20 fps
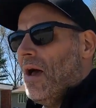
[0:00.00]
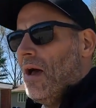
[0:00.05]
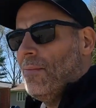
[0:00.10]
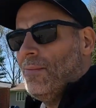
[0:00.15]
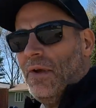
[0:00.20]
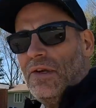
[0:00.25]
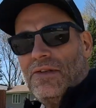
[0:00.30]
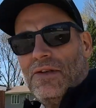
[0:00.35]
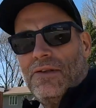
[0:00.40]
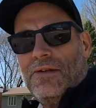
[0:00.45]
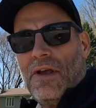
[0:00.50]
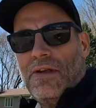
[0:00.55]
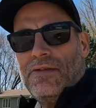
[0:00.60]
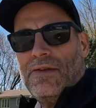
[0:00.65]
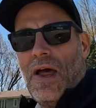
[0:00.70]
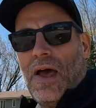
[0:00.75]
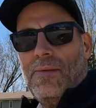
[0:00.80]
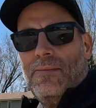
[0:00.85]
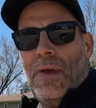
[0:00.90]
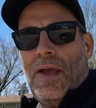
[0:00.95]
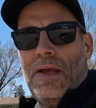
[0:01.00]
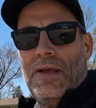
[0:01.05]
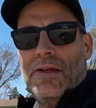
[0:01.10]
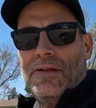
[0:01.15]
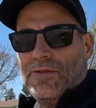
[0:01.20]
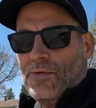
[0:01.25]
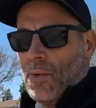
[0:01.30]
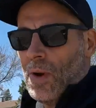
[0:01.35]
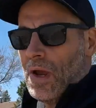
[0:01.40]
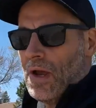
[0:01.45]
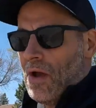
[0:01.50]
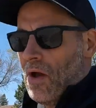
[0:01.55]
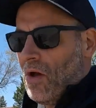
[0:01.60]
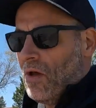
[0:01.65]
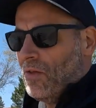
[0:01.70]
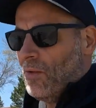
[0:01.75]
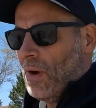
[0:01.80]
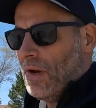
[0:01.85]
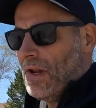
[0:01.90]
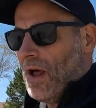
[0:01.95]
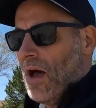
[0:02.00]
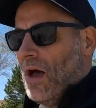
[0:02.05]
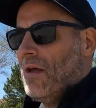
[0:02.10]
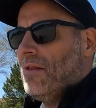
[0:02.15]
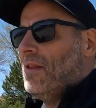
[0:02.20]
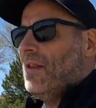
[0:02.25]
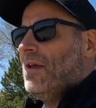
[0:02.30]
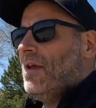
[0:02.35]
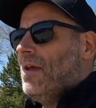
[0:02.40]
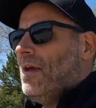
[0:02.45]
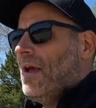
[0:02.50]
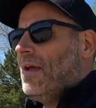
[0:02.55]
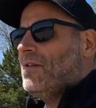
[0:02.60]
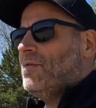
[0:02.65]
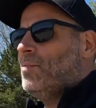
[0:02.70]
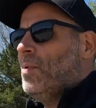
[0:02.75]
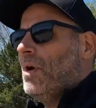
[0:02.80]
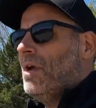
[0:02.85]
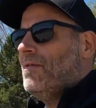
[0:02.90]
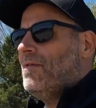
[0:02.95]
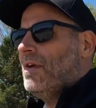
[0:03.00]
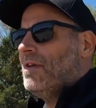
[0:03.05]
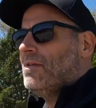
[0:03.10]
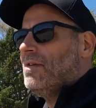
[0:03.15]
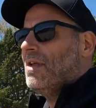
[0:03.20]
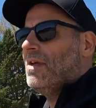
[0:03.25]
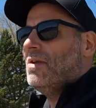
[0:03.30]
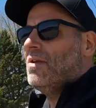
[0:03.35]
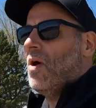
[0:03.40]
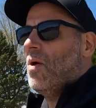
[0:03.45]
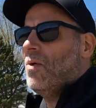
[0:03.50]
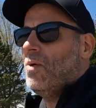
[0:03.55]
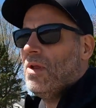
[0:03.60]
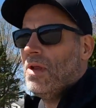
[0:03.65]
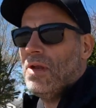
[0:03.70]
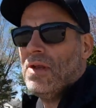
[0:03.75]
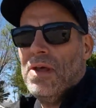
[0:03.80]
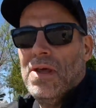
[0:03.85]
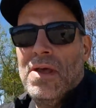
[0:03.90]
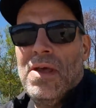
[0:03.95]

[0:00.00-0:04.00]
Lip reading: because it does not make its way all the way to Huntley, as previously noted.